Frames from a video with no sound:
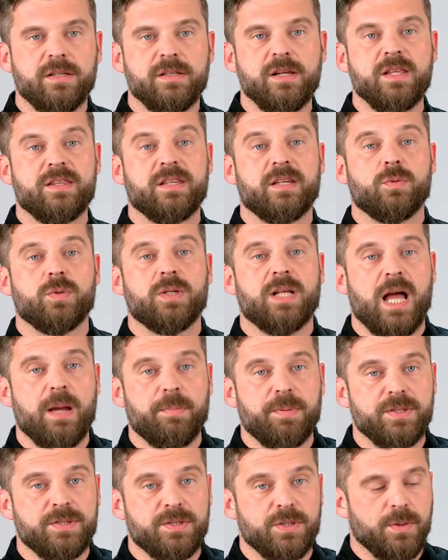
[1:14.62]
nothing will
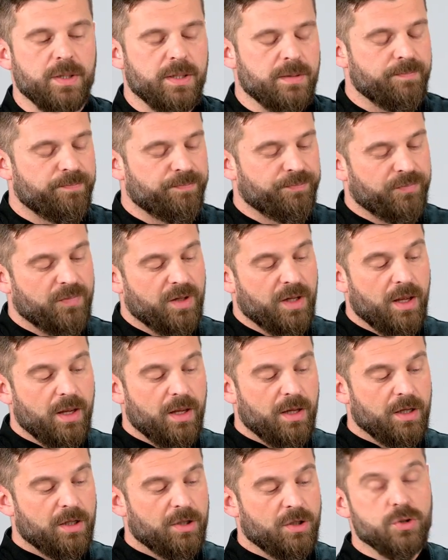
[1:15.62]
happen to it.
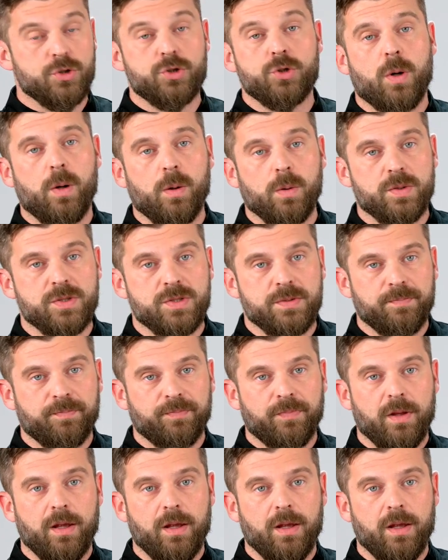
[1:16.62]
Controls.